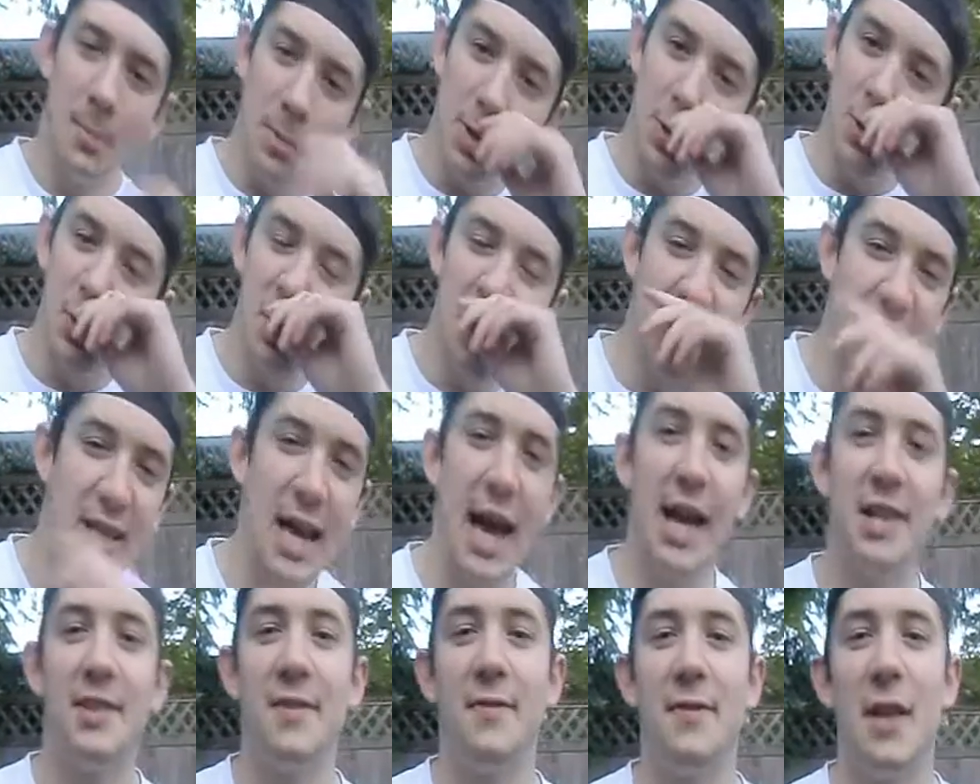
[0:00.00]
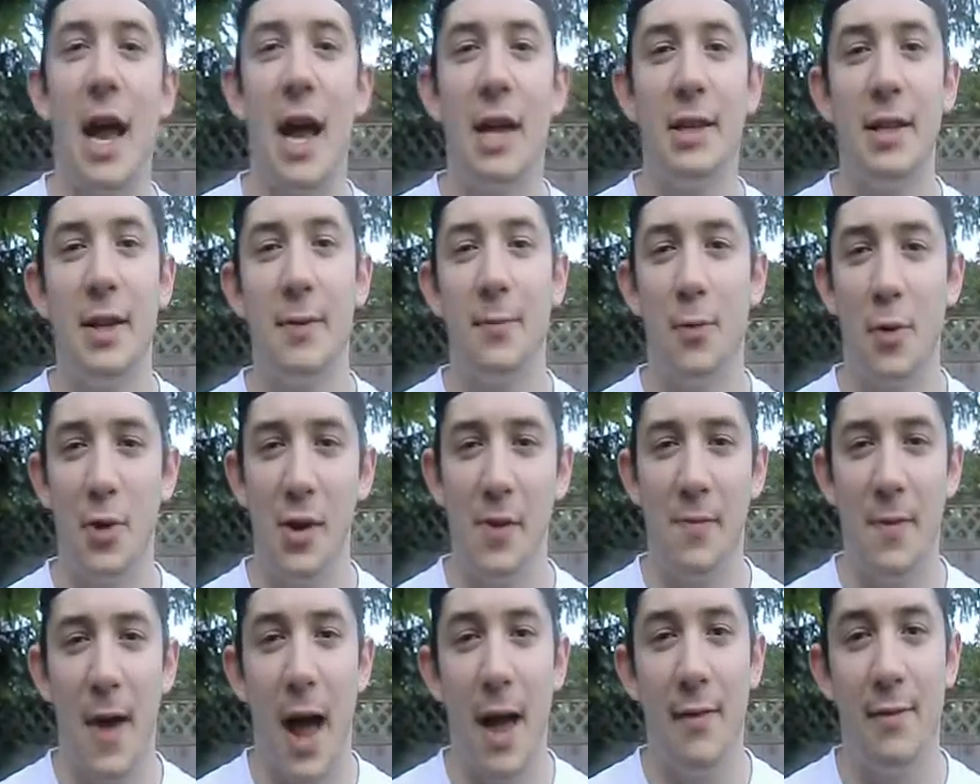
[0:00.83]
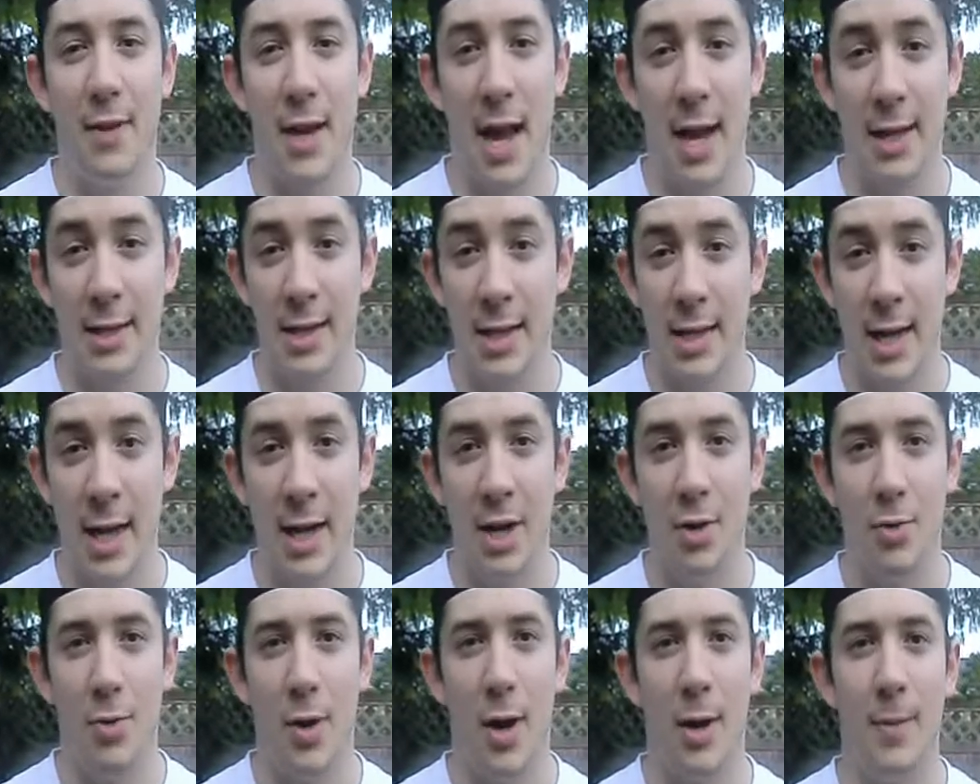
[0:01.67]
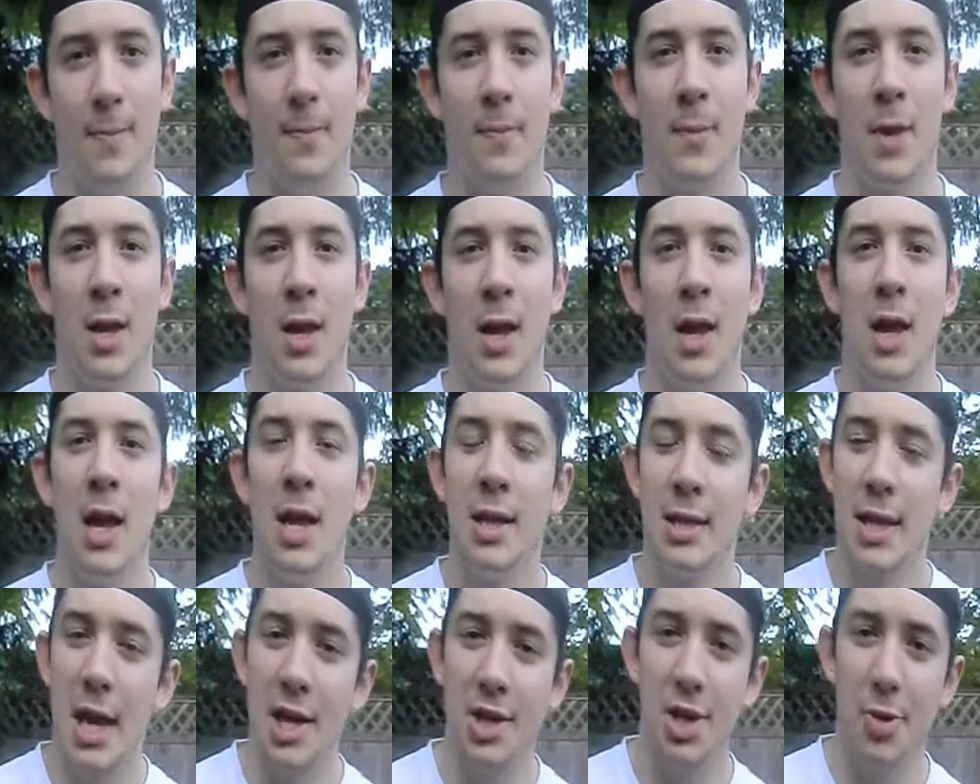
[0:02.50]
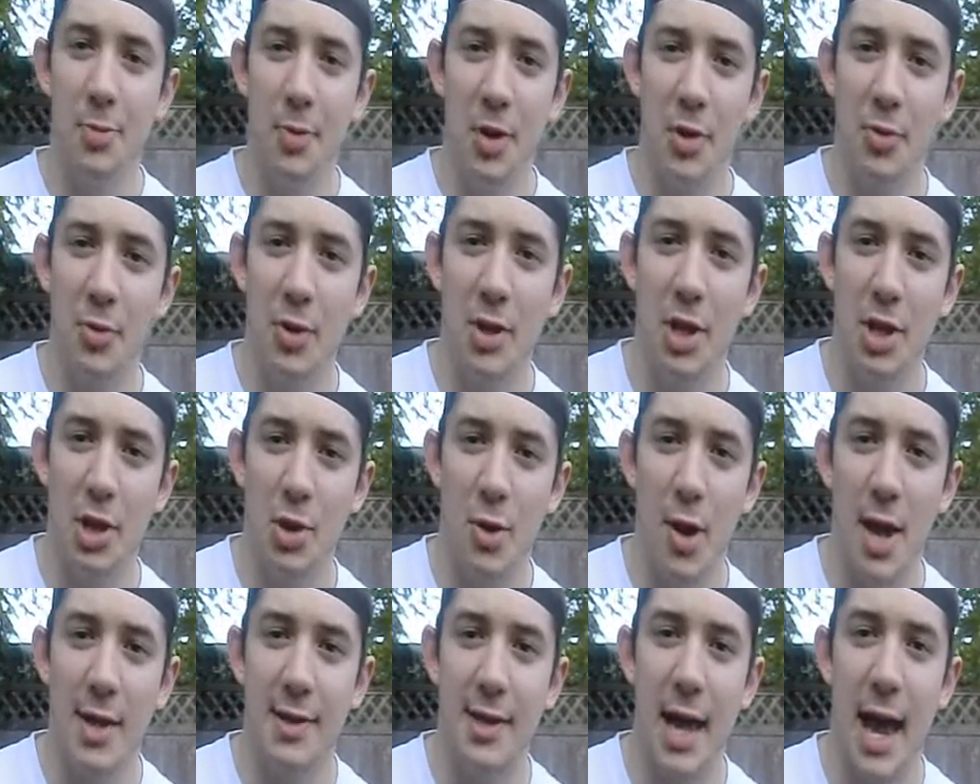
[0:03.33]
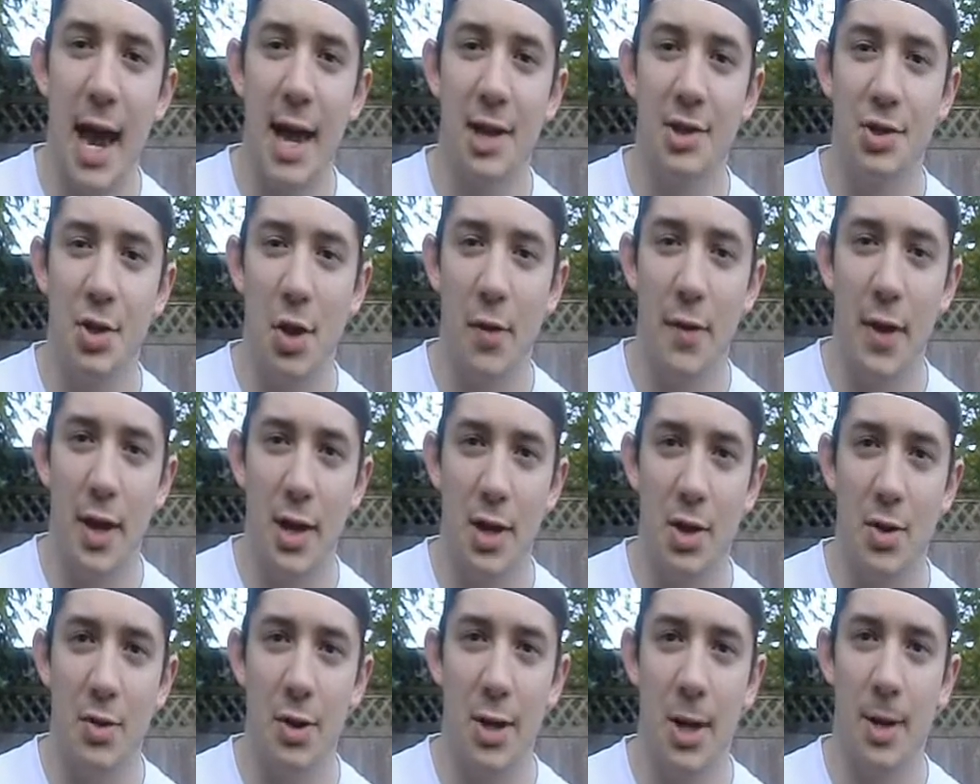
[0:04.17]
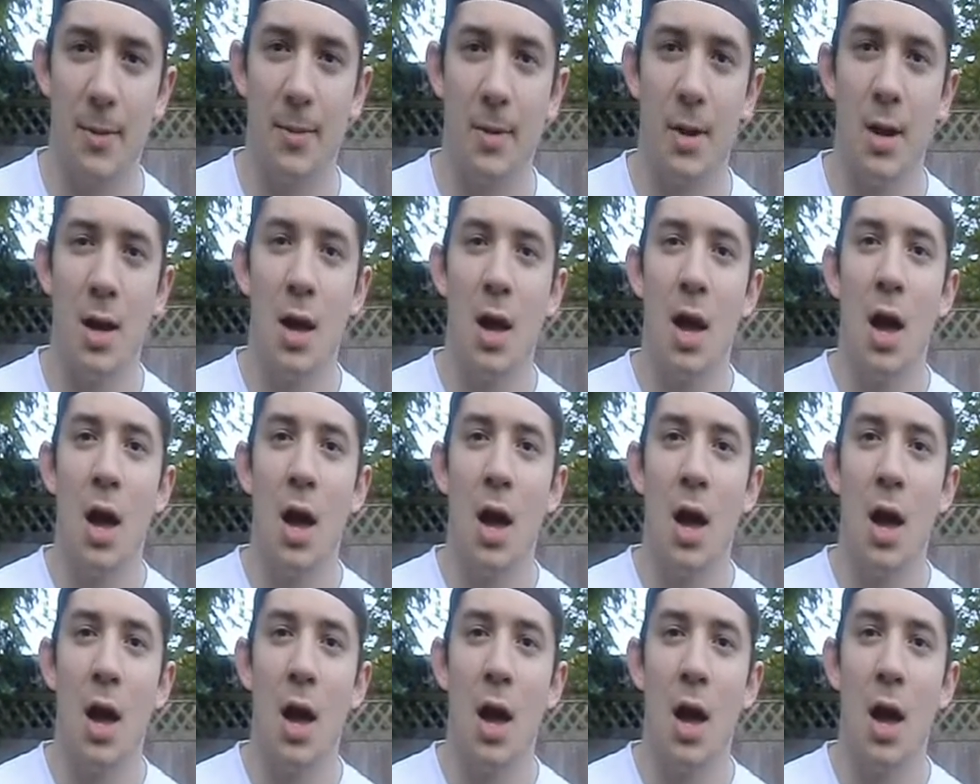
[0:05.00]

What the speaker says: Between the dates of 1945 and 1991, tension between the USA and Soviet Union